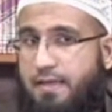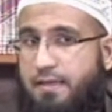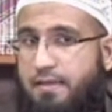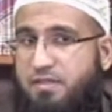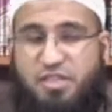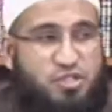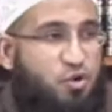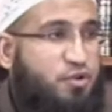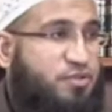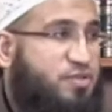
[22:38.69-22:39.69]
this
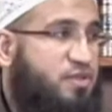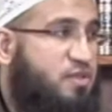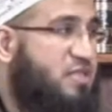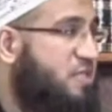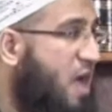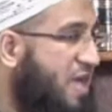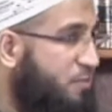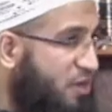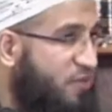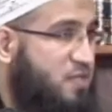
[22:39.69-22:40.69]
earth, the sky
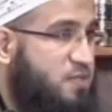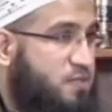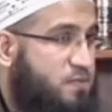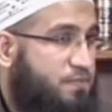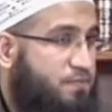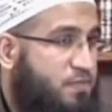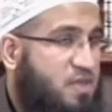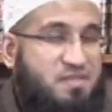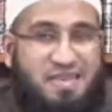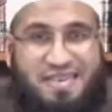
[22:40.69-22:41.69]
above us,
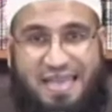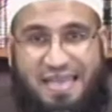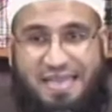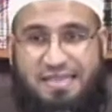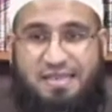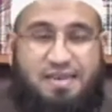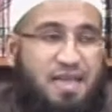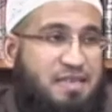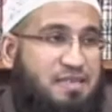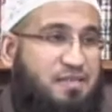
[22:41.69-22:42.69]
the day, the
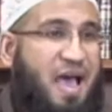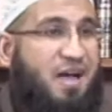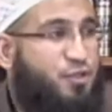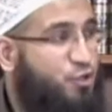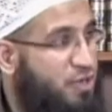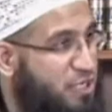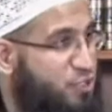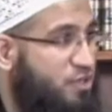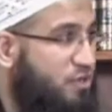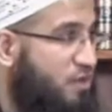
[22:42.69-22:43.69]
night, the
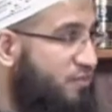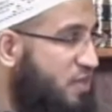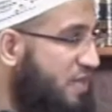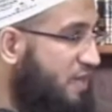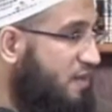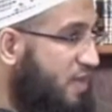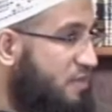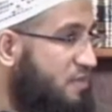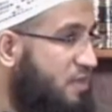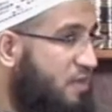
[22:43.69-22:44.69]
alternation of the day and night,
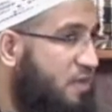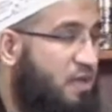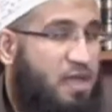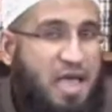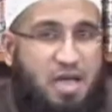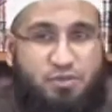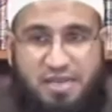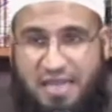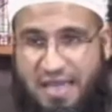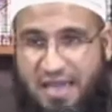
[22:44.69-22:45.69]
how the
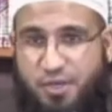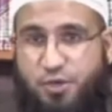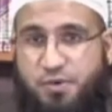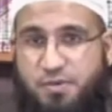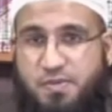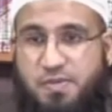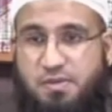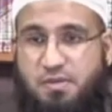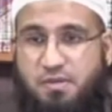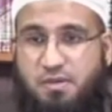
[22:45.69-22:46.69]
day enters,
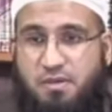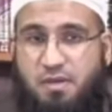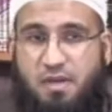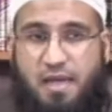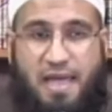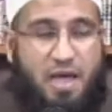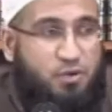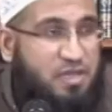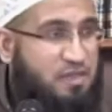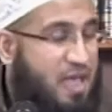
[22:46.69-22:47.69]
how
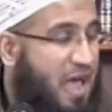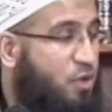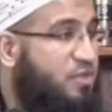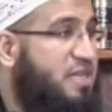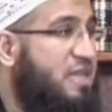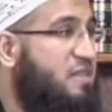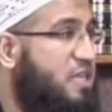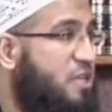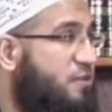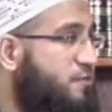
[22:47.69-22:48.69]
the day
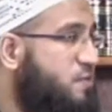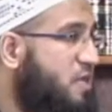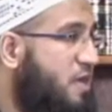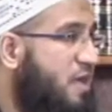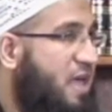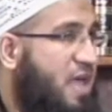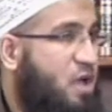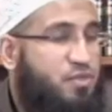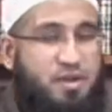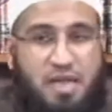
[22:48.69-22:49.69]
leaves, how the
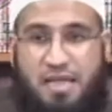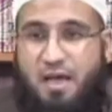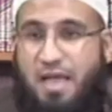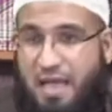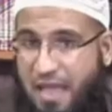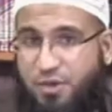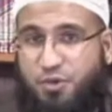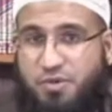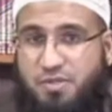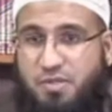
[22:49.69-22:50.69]
night
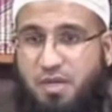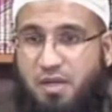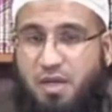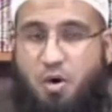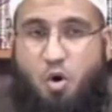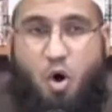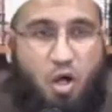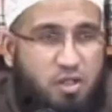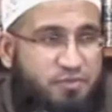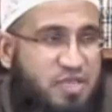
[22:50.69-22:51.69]
enters. All
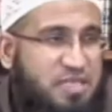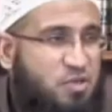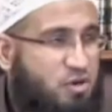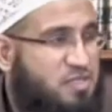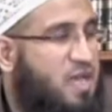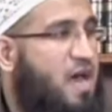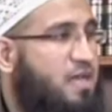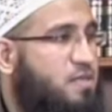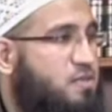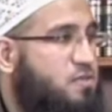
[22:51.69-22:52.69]
of these are
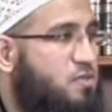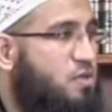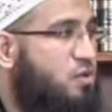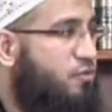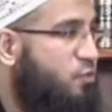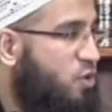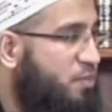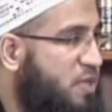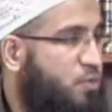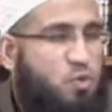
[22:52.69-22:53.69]
signs for
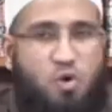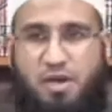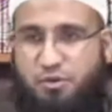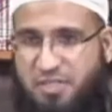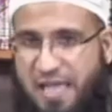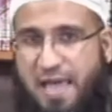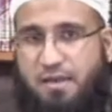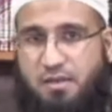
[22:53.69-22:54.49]
people who understand,